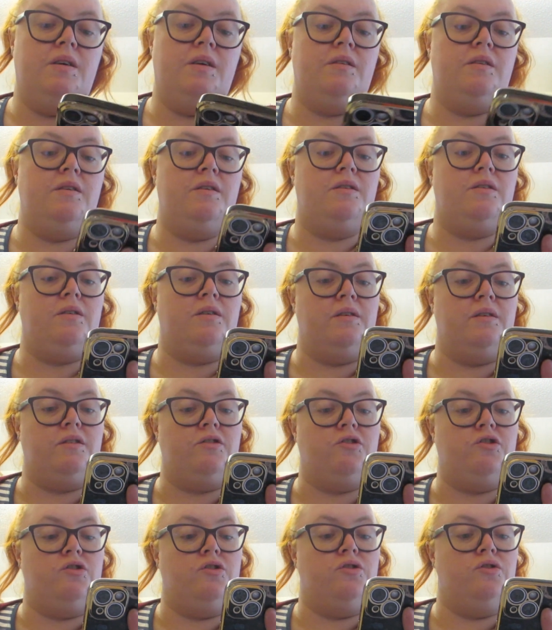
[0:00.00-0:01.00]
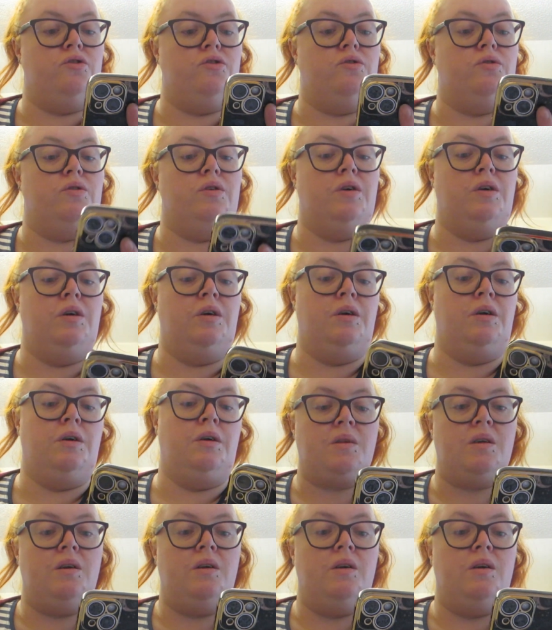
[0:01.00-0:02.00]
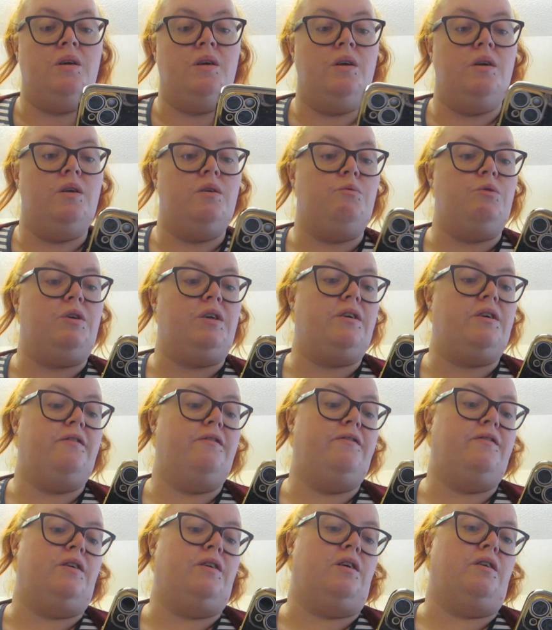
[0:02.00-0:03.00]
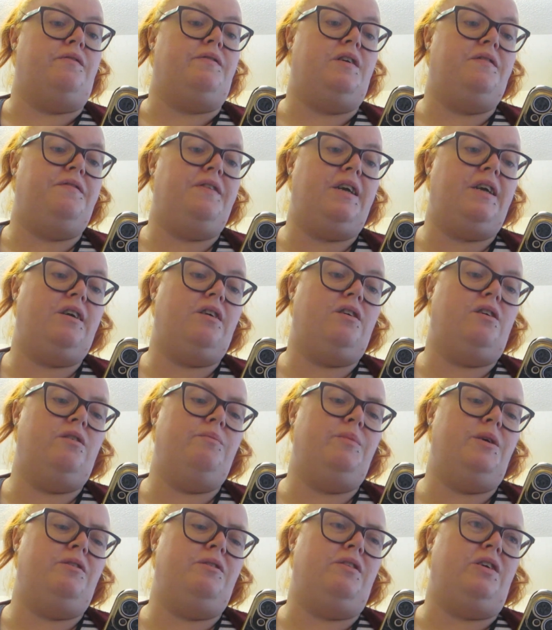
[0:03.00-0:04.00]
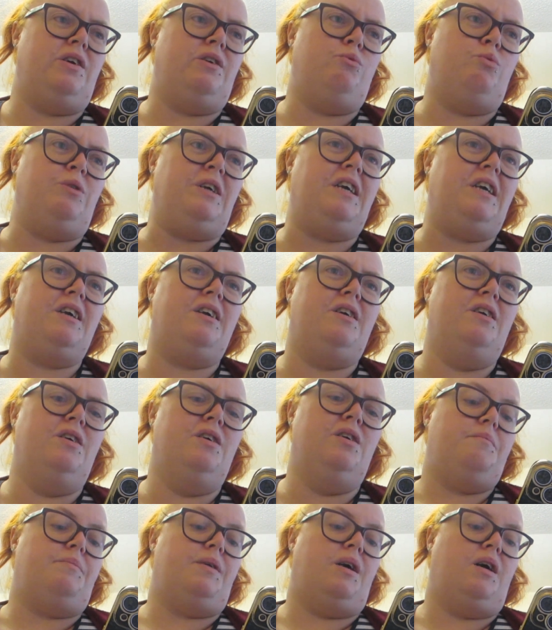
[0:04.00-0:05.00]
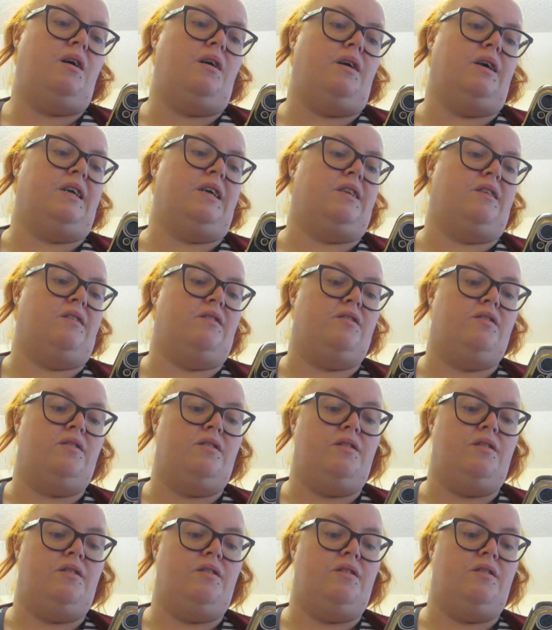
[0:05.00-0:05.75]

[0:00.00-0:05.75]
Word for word: did I do week 5? I think I'm only a week behind.